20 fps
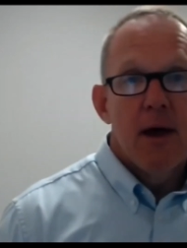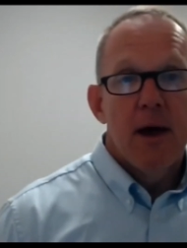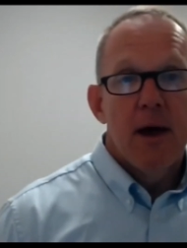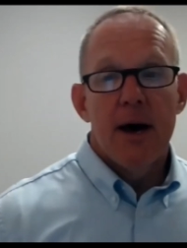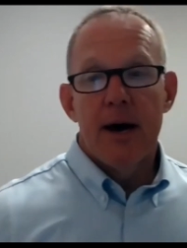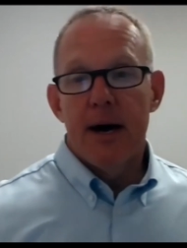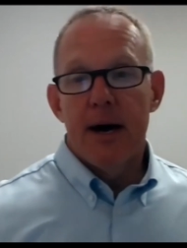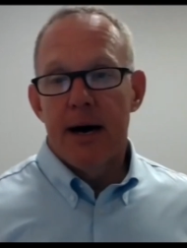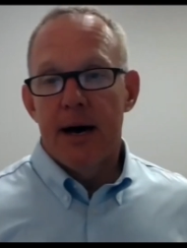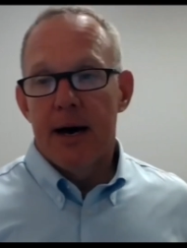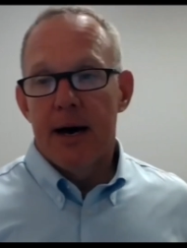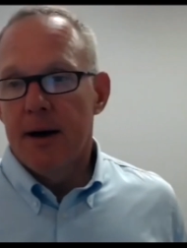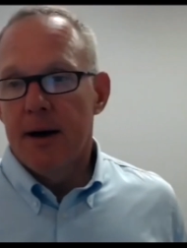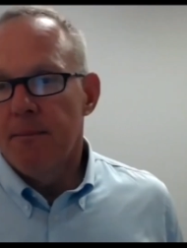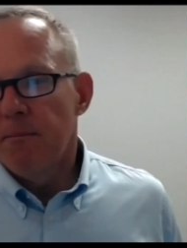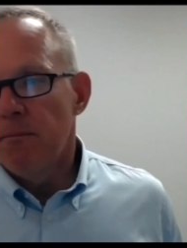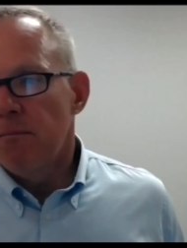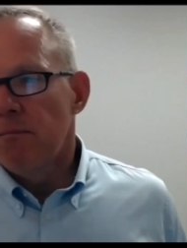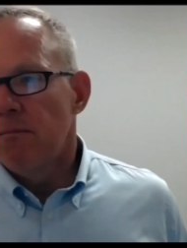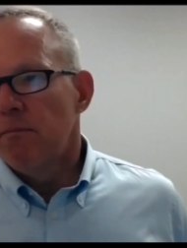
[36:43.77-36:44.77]

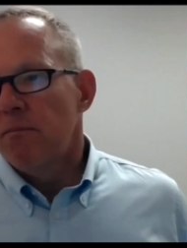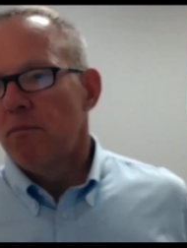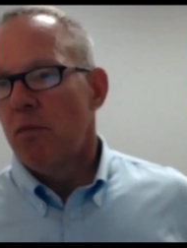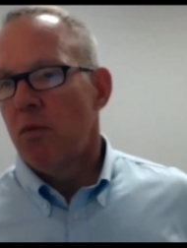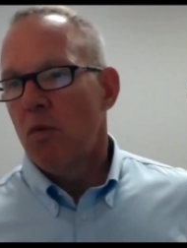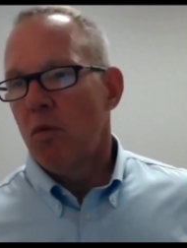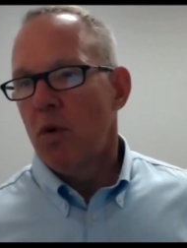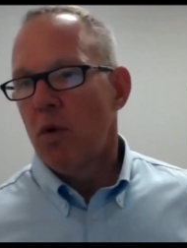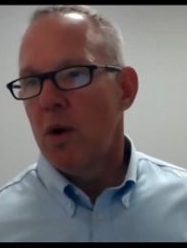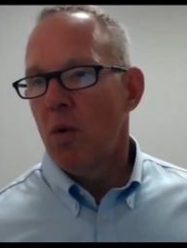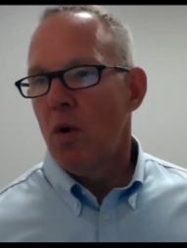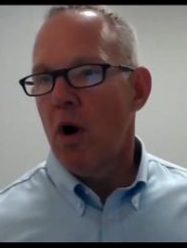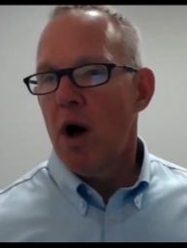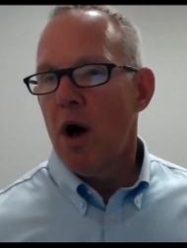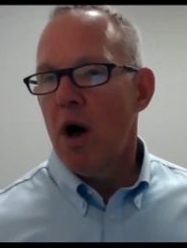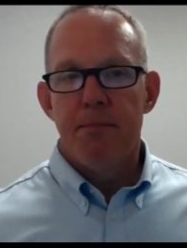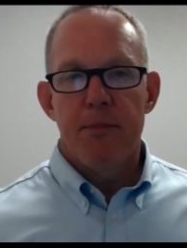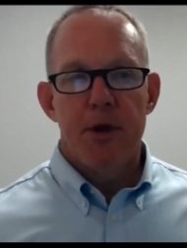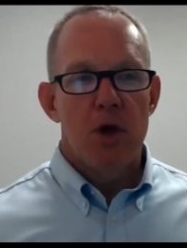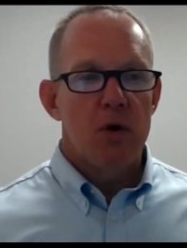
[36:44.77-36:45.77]
We will
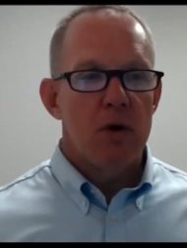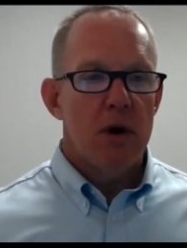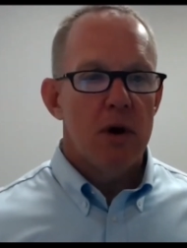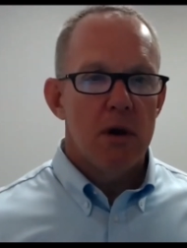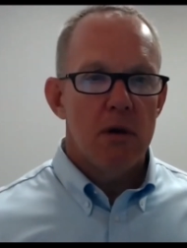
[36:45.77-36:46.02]
unmute